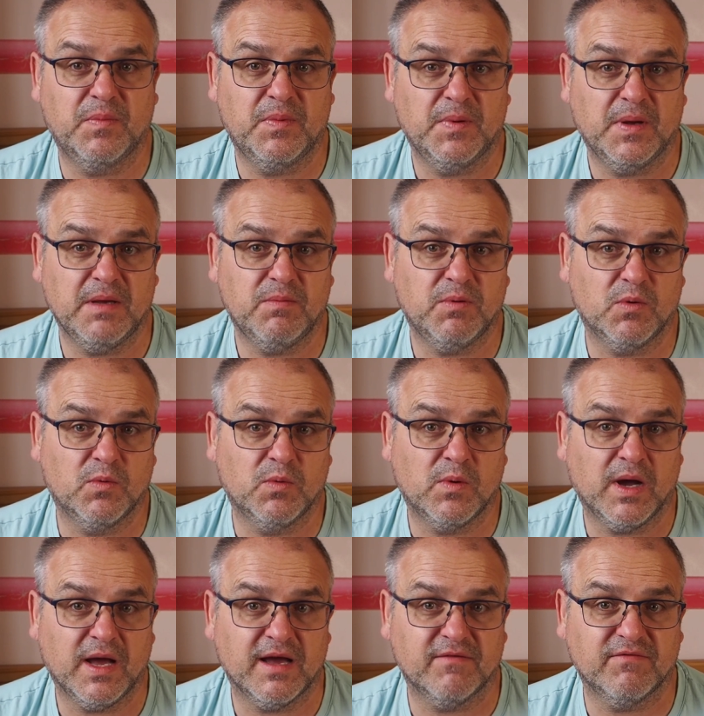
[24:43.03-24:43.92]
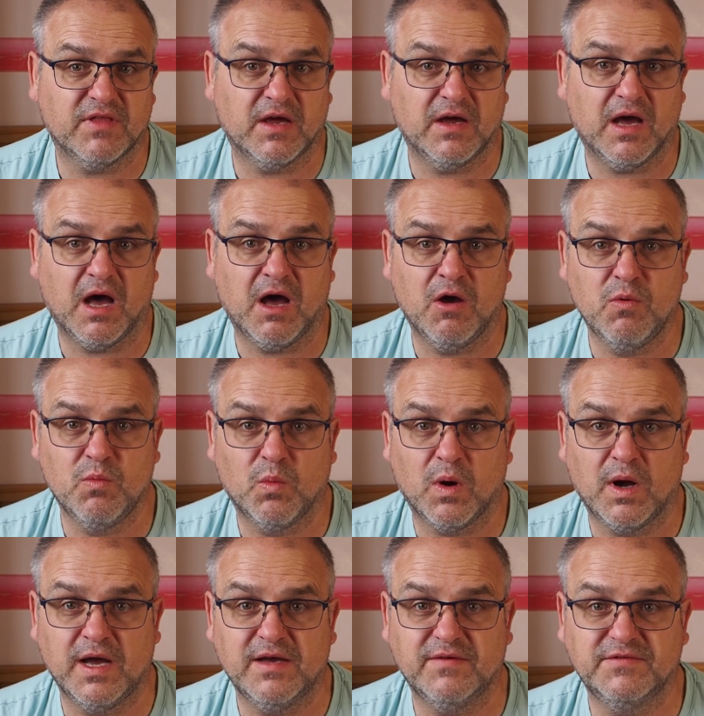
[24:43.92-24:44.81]
People will have their own
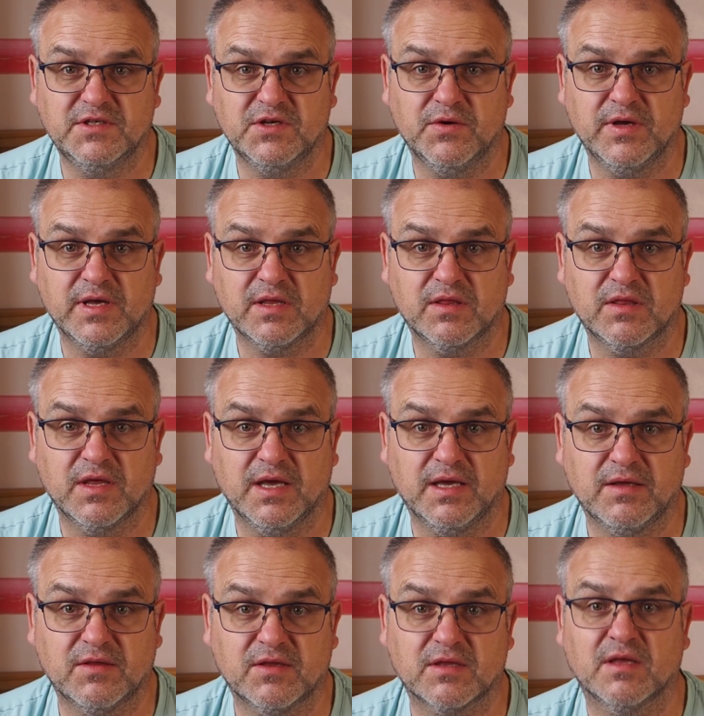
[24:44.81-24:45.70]
way of doing things.